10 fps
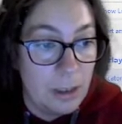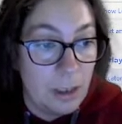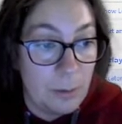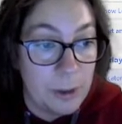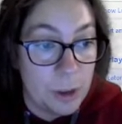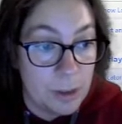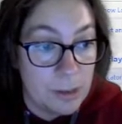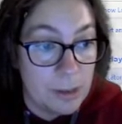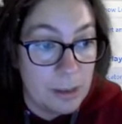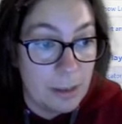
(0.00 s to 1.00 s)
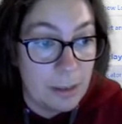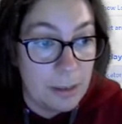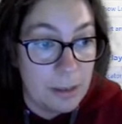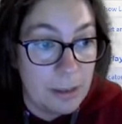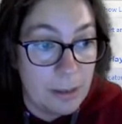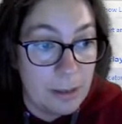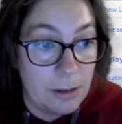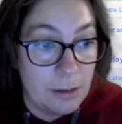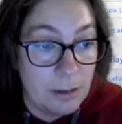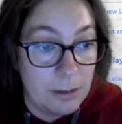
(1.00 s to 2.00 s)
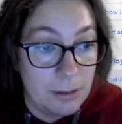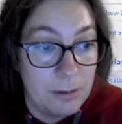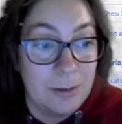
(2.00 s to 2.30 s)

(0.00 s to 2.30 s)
I will just click on,